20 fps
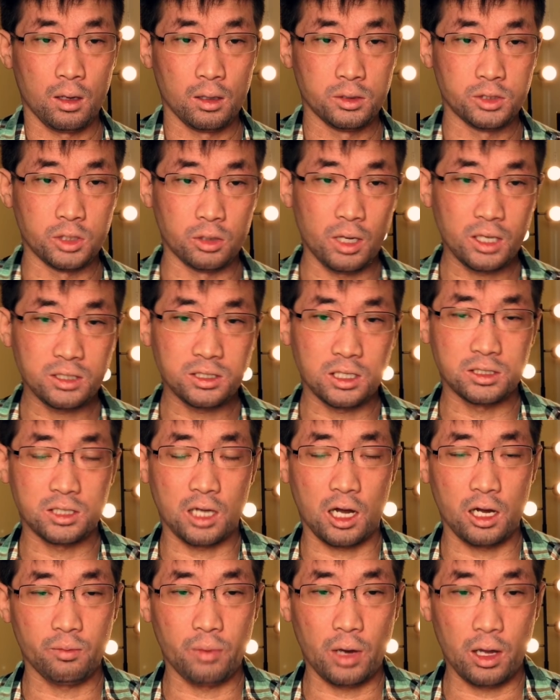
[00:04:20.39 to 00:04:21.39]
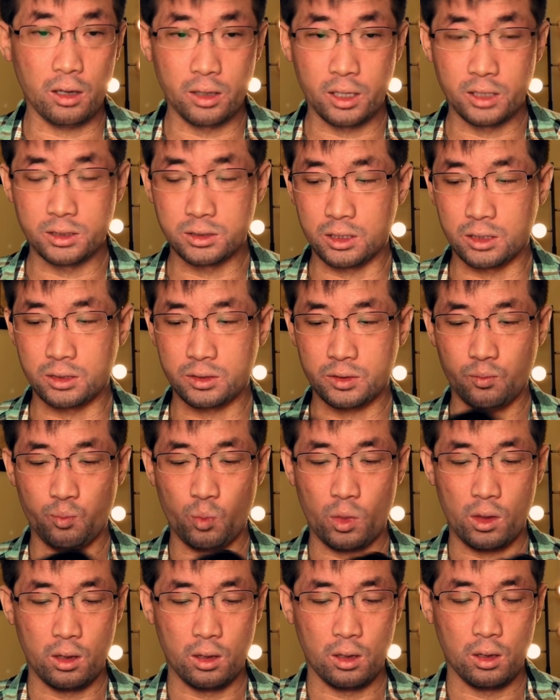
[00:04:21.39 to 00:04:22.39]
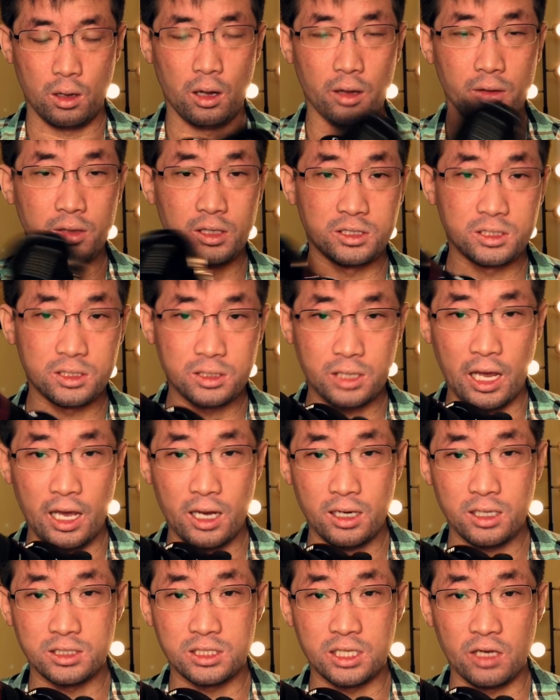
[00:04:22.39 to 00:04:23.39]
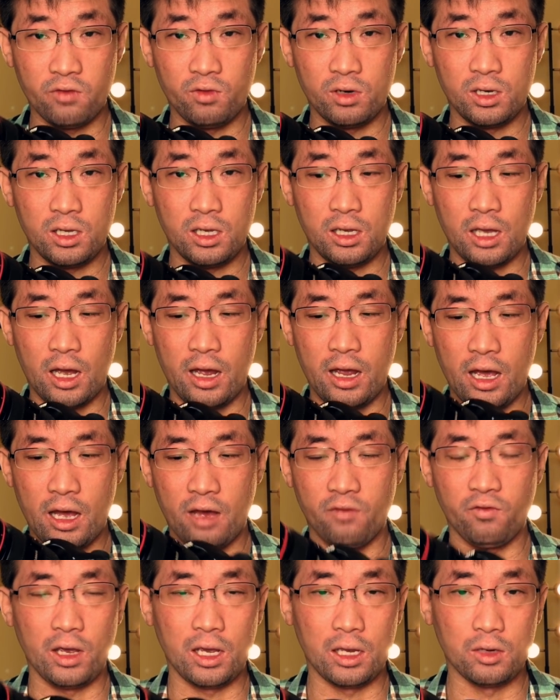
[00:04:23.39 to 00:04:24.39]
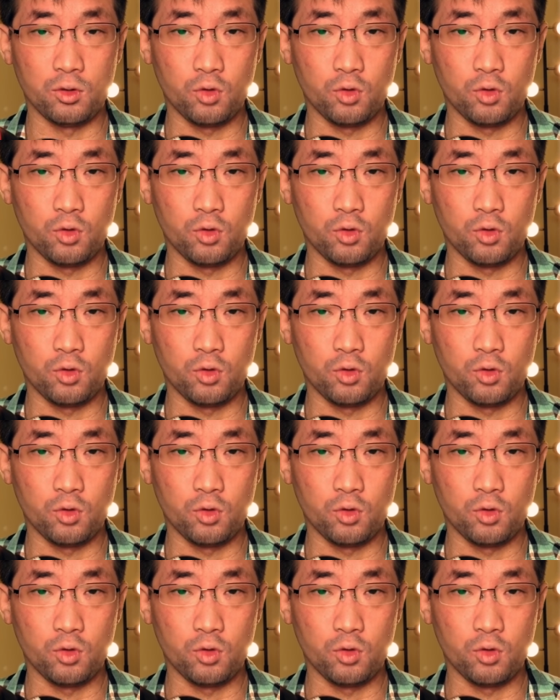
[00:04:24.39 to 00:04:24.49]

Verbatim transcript: So next let's talk about lenses. On this Canon 7D, I have a